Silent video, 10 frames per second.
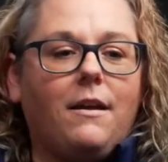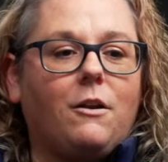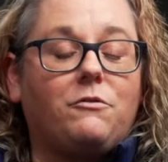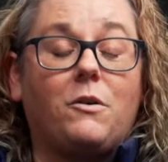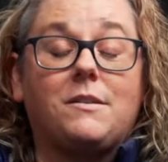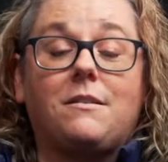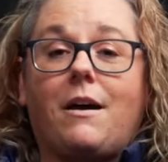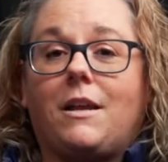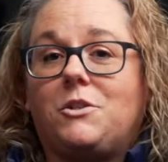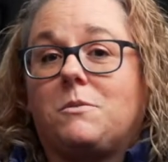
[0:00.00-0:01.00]
you know, focused a
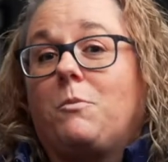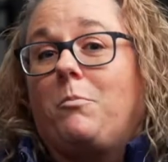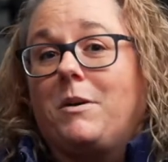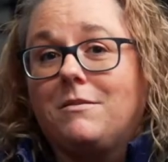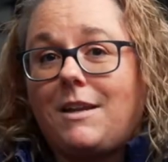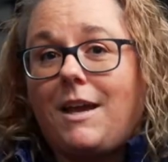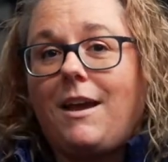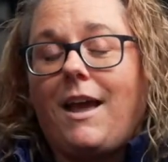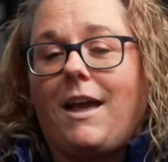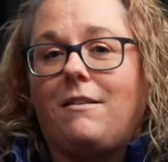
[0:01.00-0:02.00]
lot on just mobility,
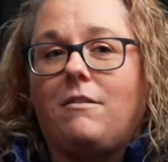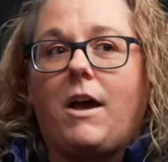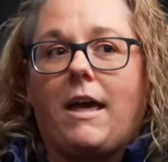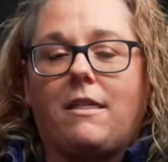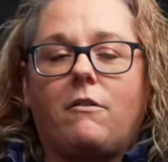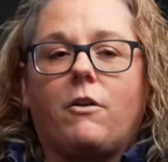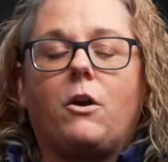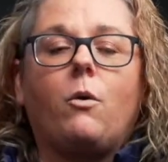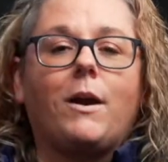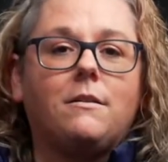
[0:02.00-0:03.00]
and I think very
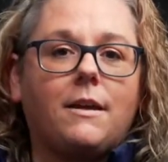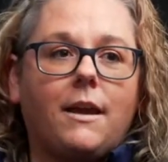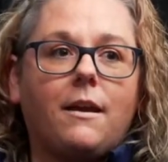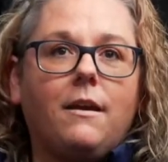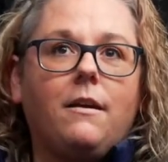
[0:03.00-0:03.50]
quickly